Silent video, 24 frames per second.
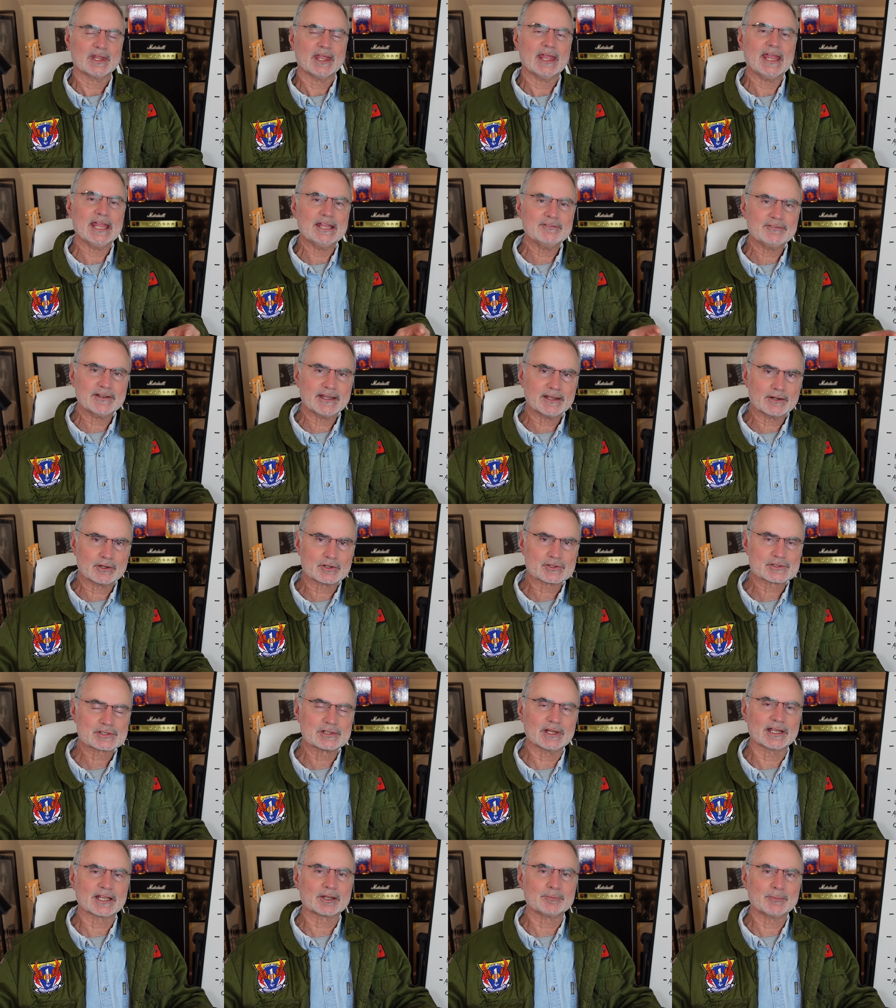
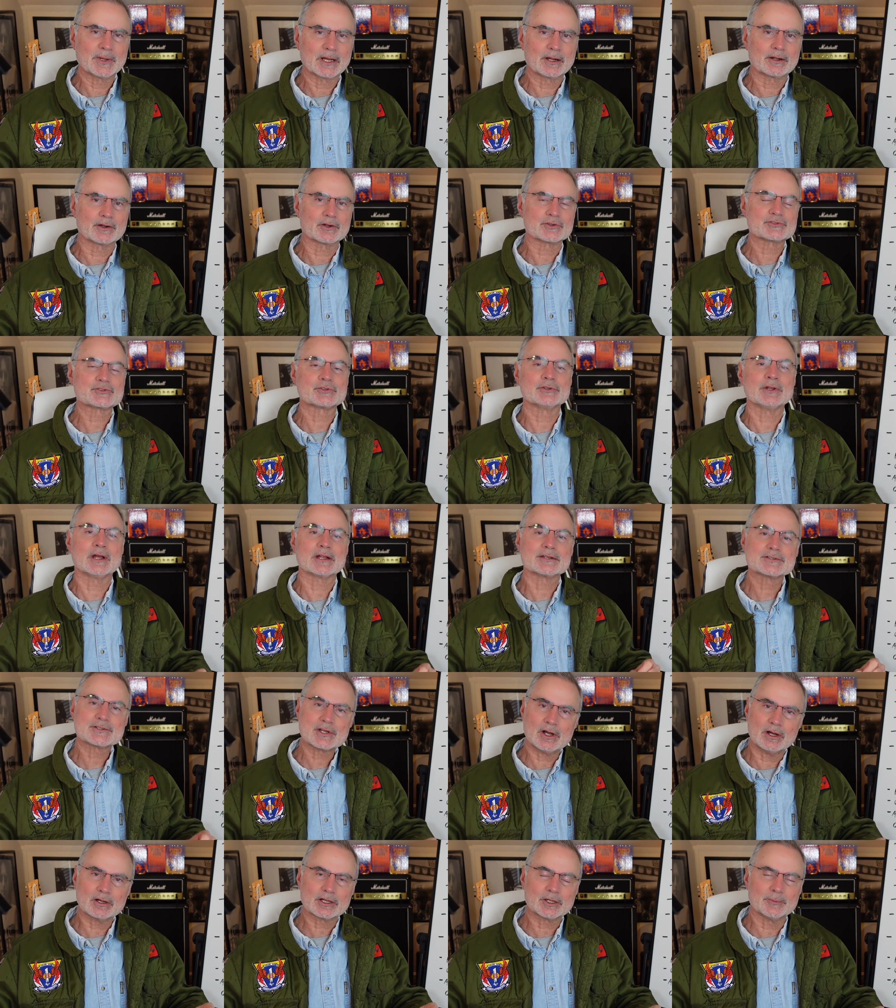Aviators like mariners do not
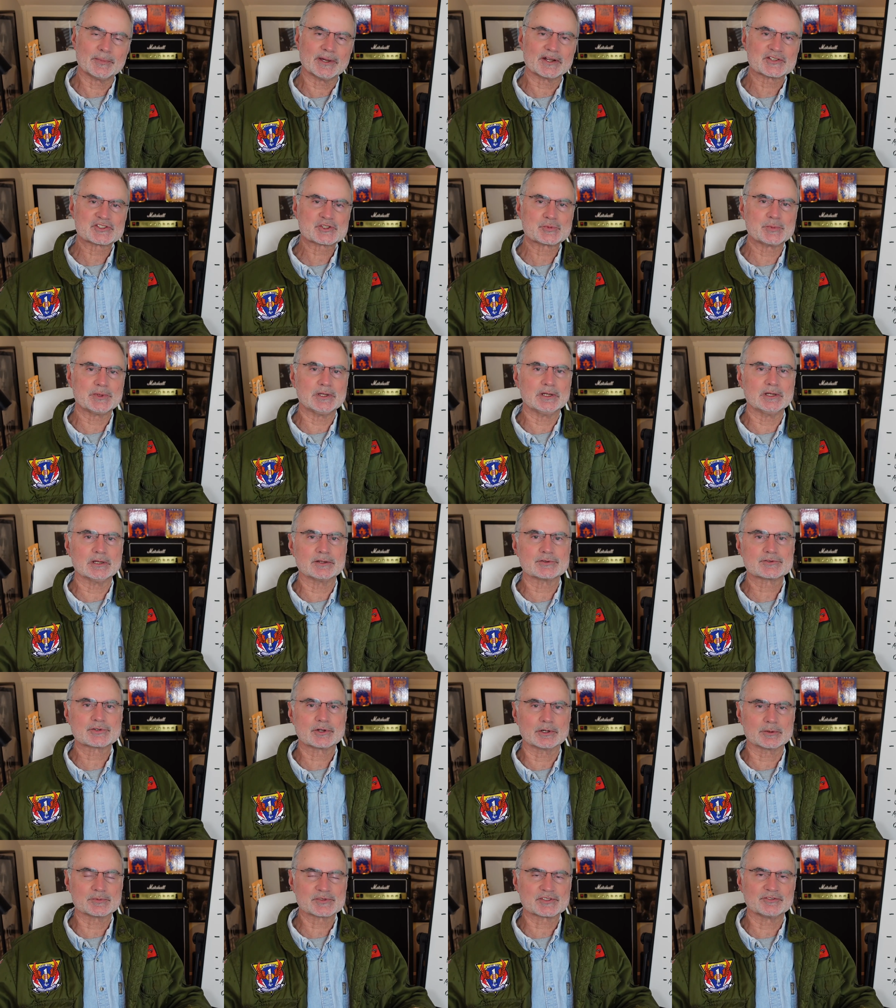talk about speed in
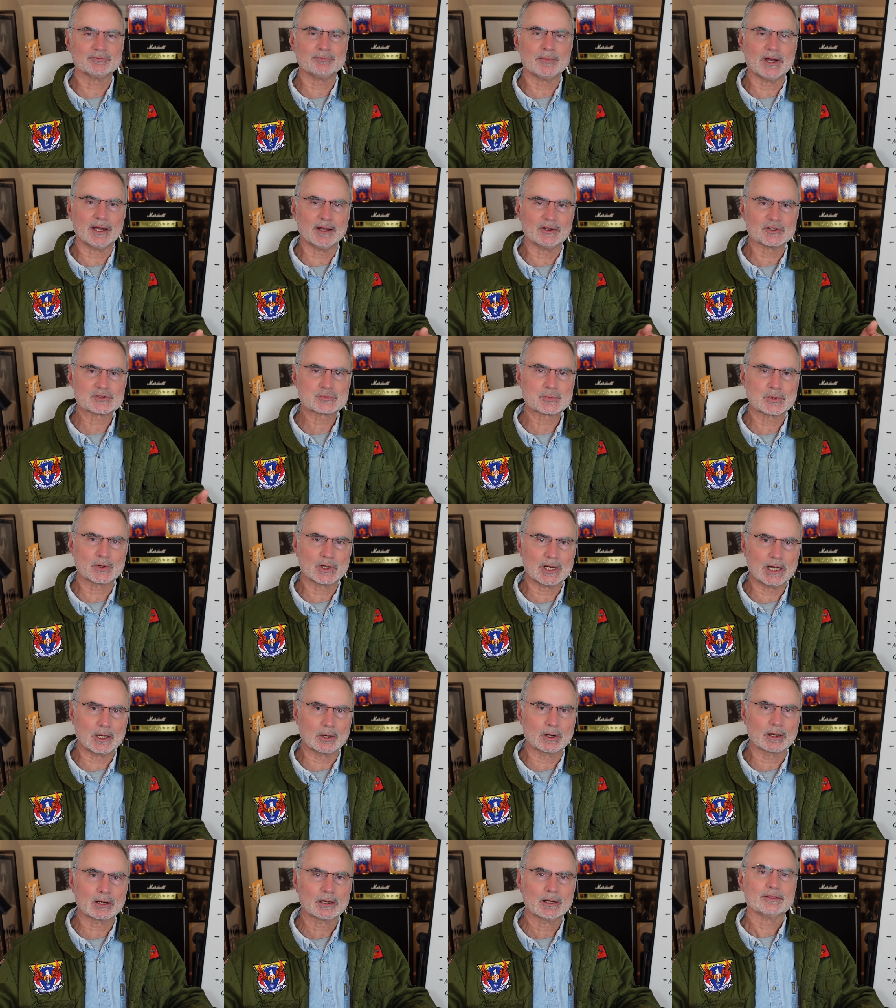terms of miles per
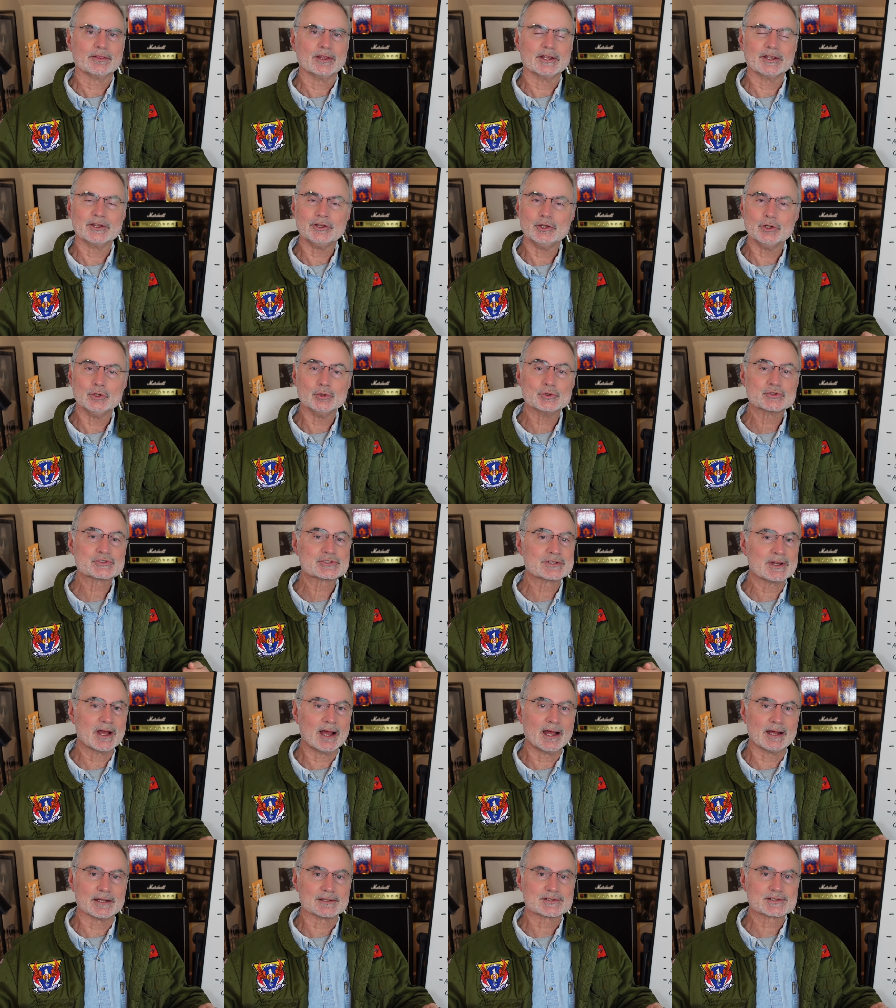hour. They use
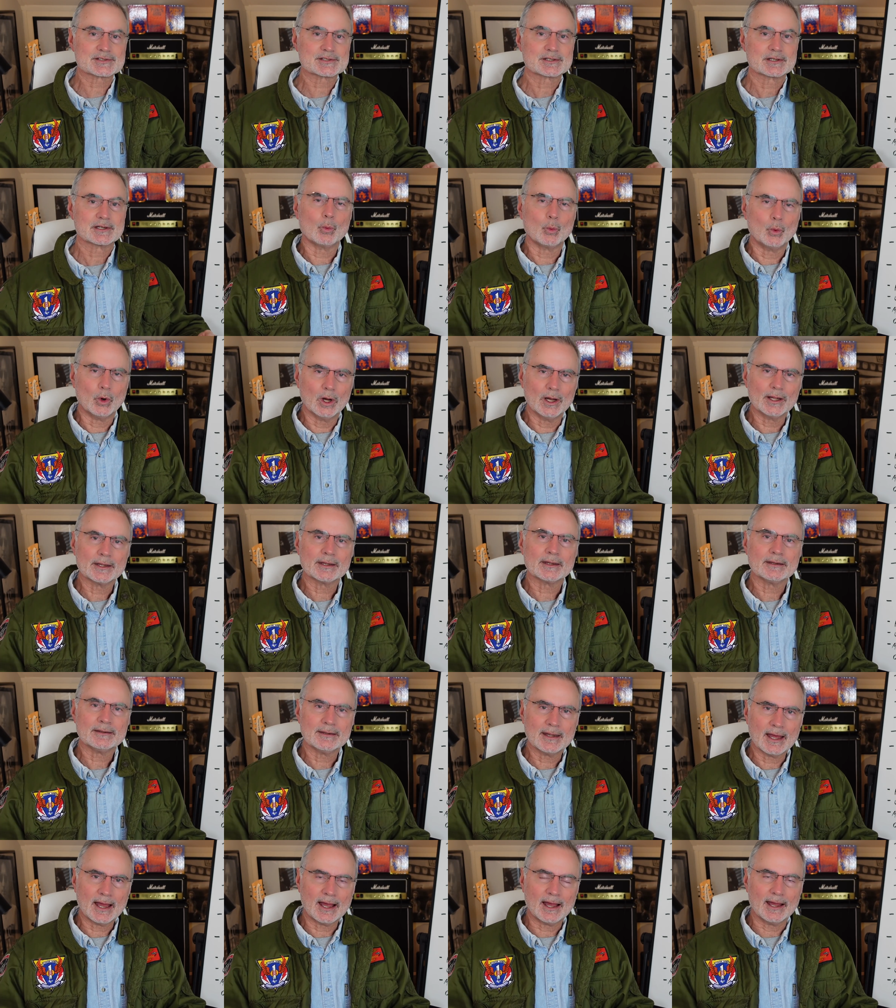knots.
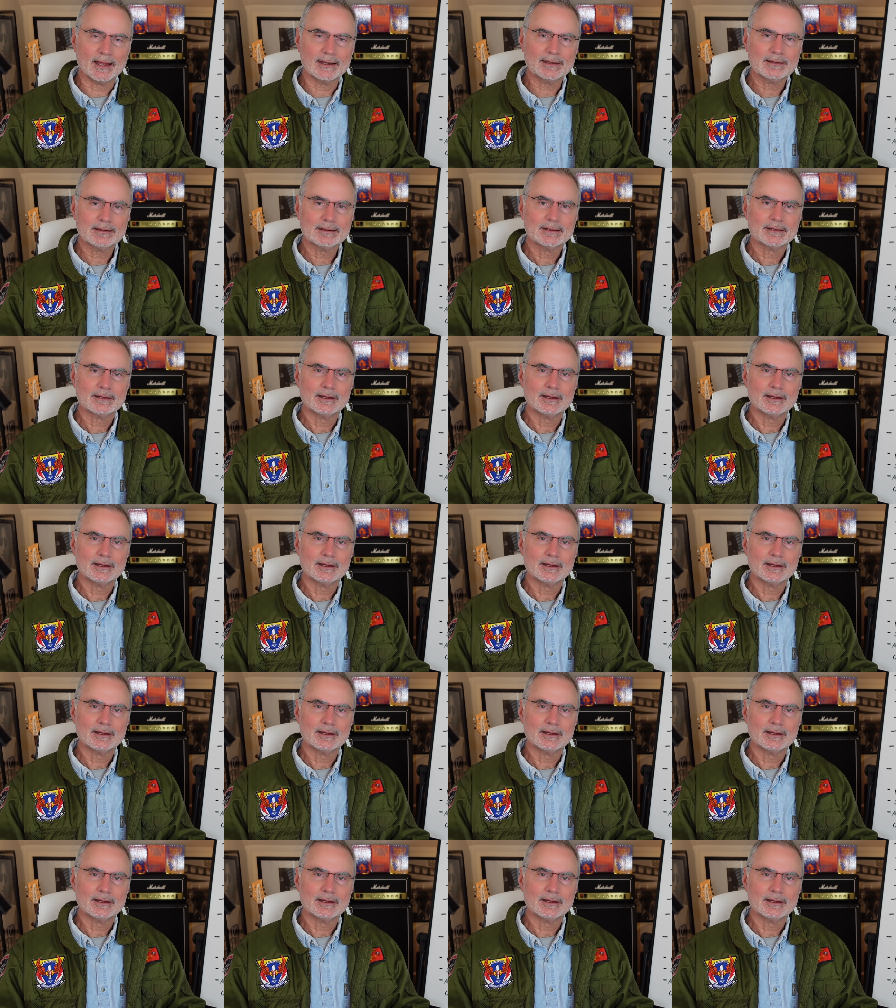One knot,